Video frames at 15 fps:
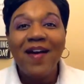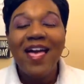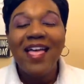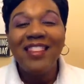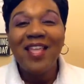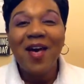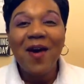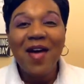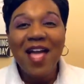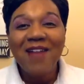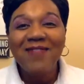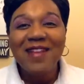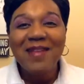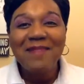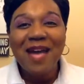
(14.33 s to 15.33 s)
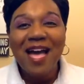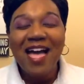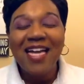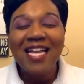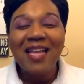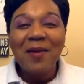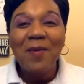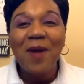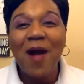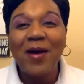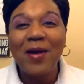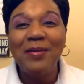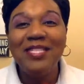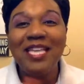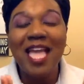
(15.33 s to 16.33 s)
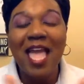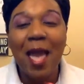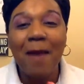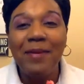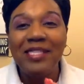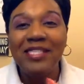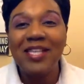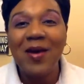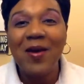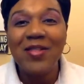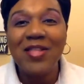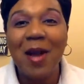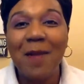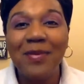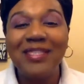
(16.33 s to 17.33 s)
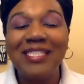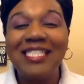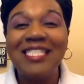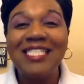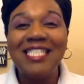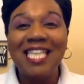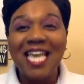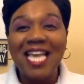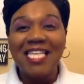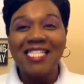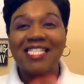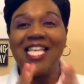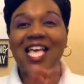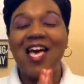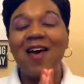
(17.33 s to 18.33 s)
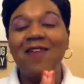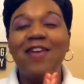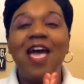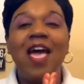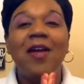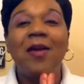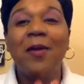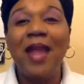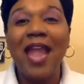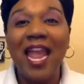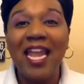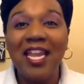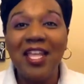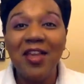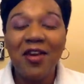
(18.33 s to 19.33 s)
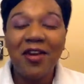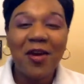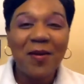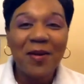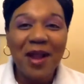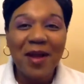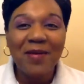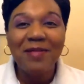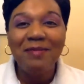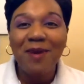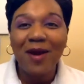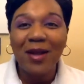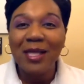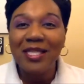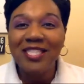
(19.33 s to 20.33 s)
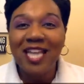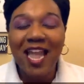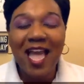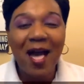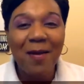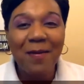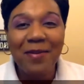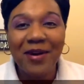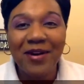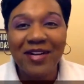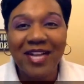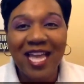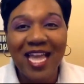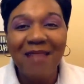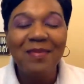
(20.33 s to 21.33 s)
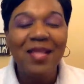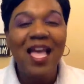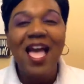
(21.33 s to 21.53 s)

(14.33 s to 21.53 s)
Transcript: hello, everybody. Welcome to episode number six of Creating Your Career with Marla J. Alberti.